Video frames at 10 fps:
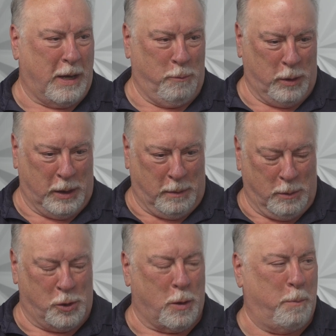
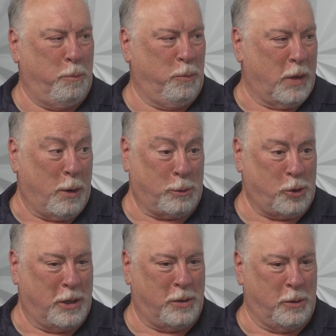really jump. I don't
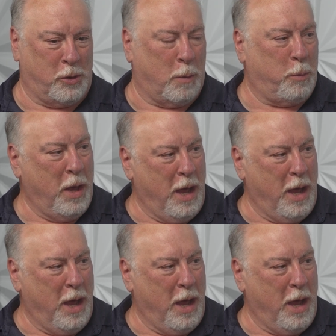jump